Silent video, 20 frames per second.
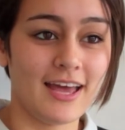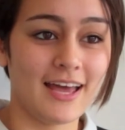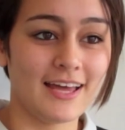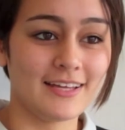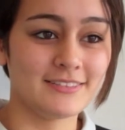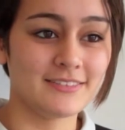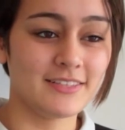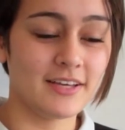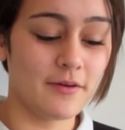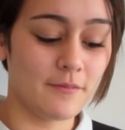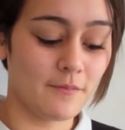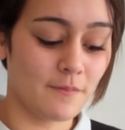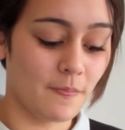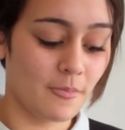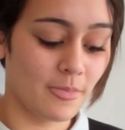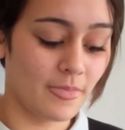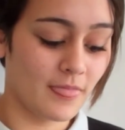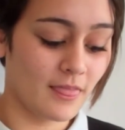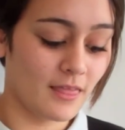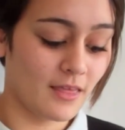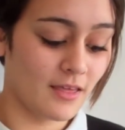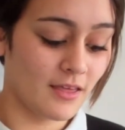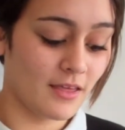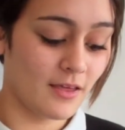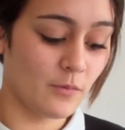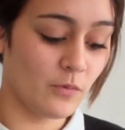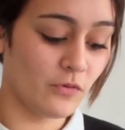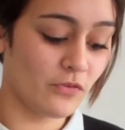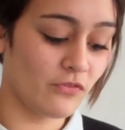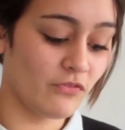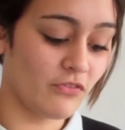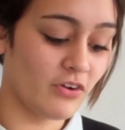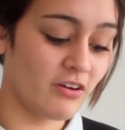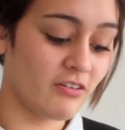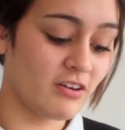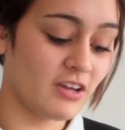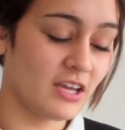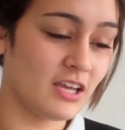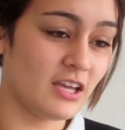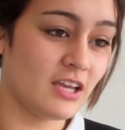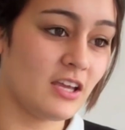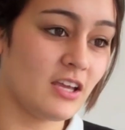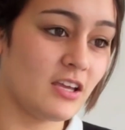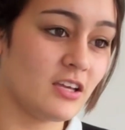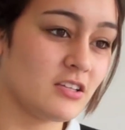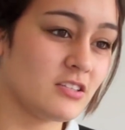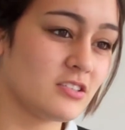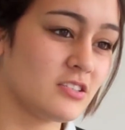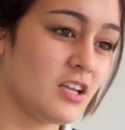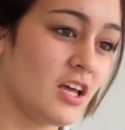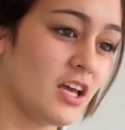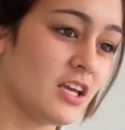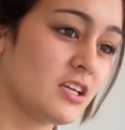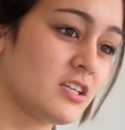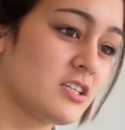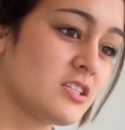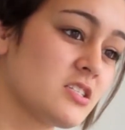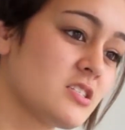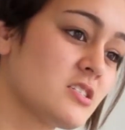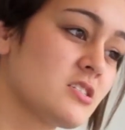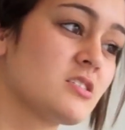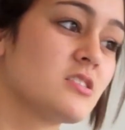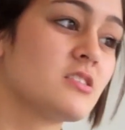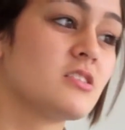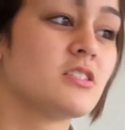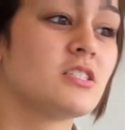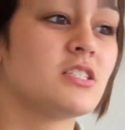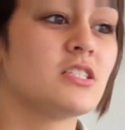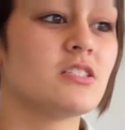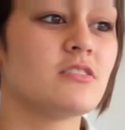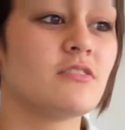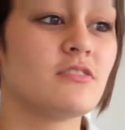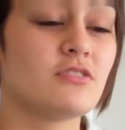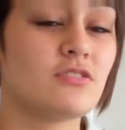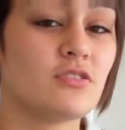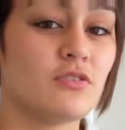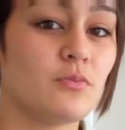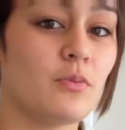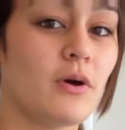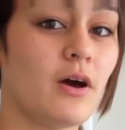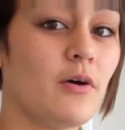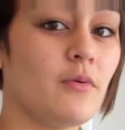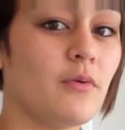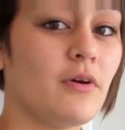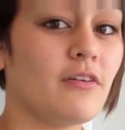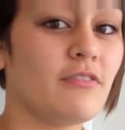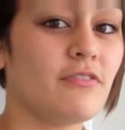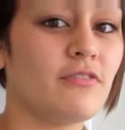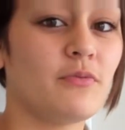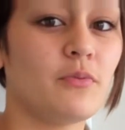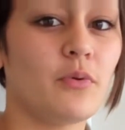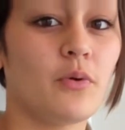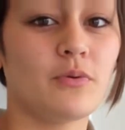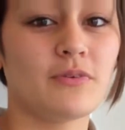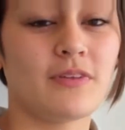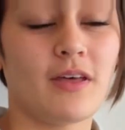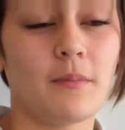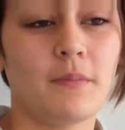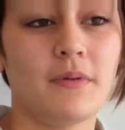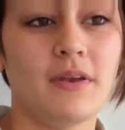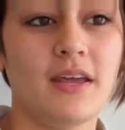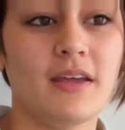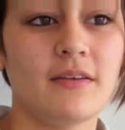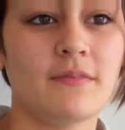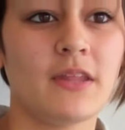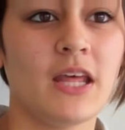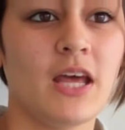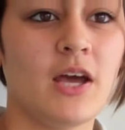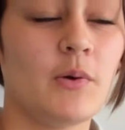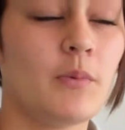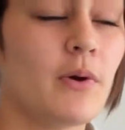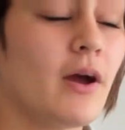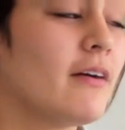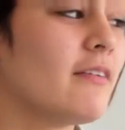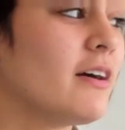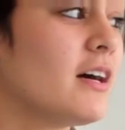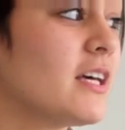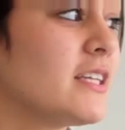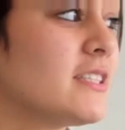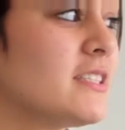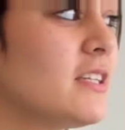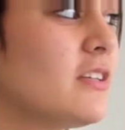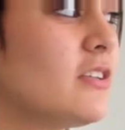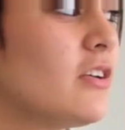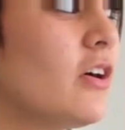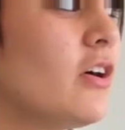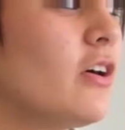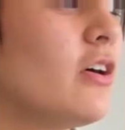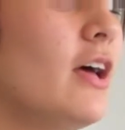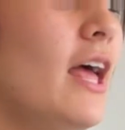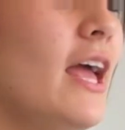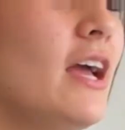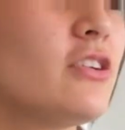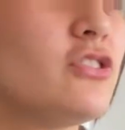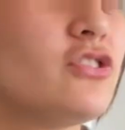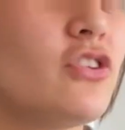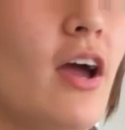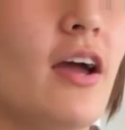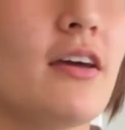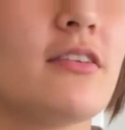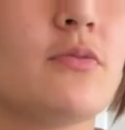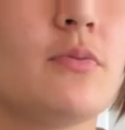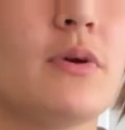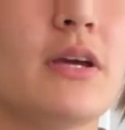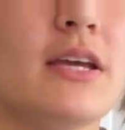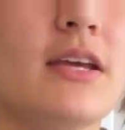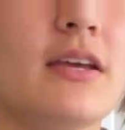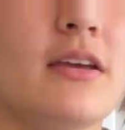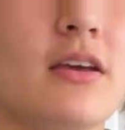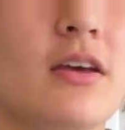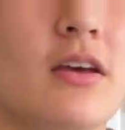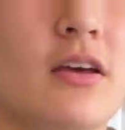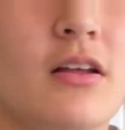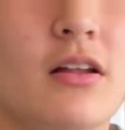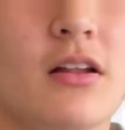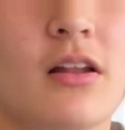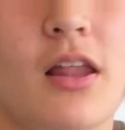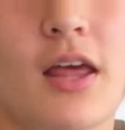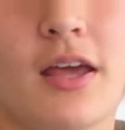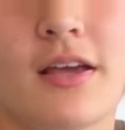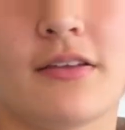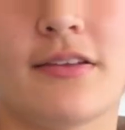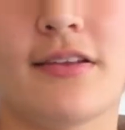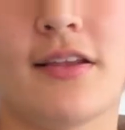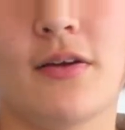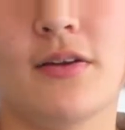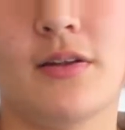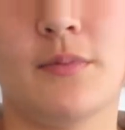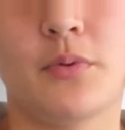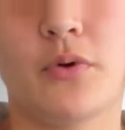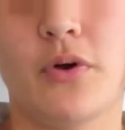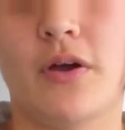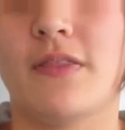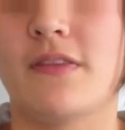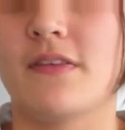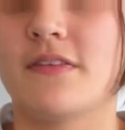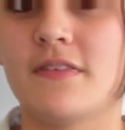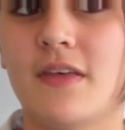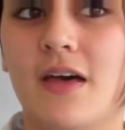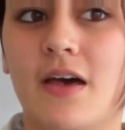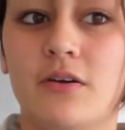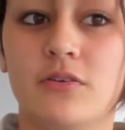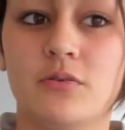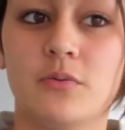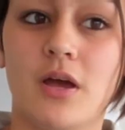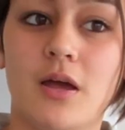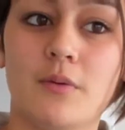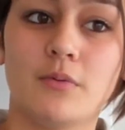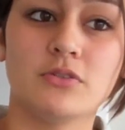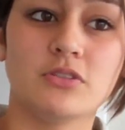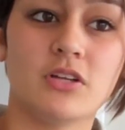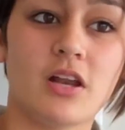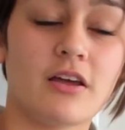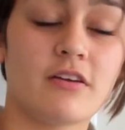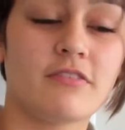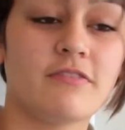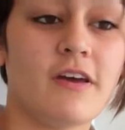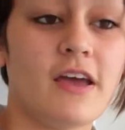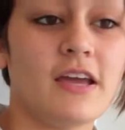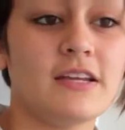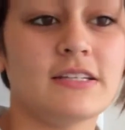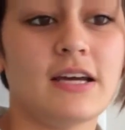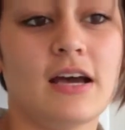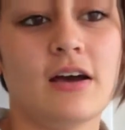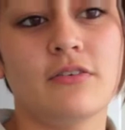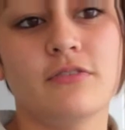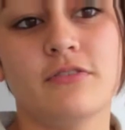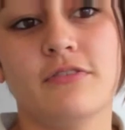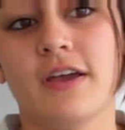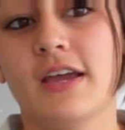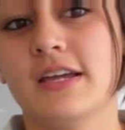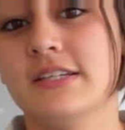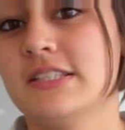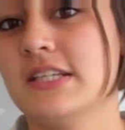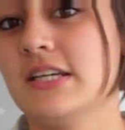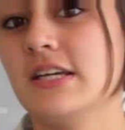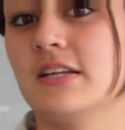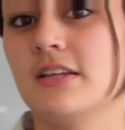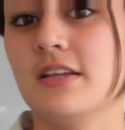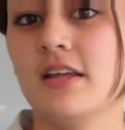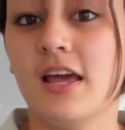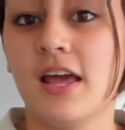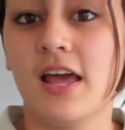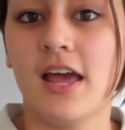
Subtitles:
and it wasn't very didn't suit well with what was happening, whereas in our extract we slowly brought in the sound, we were able to fade out, fade in,